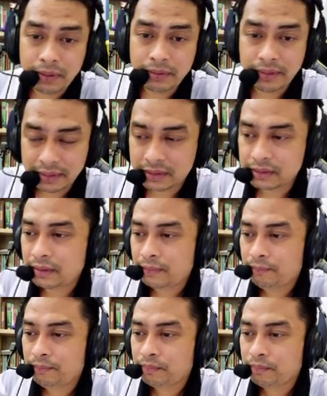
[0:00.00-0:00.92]
sampling
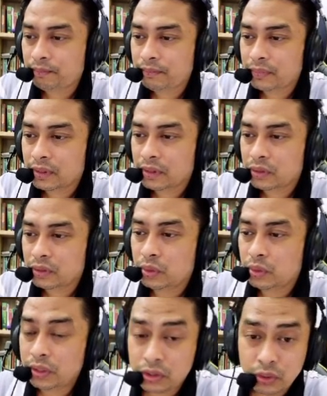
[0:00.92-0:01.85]
rate,
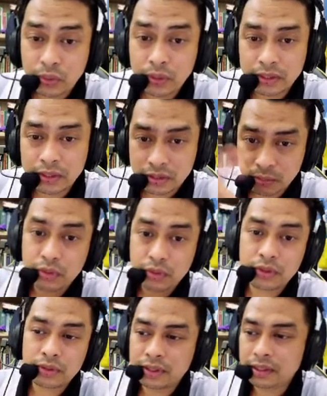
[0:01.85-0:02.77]
so it's showing the
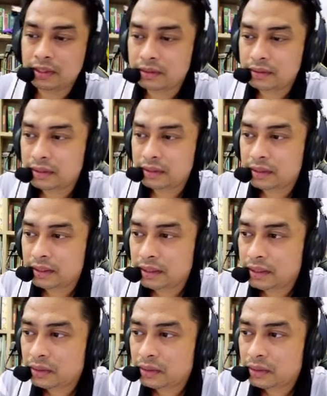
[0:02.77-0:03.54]
smooth signal.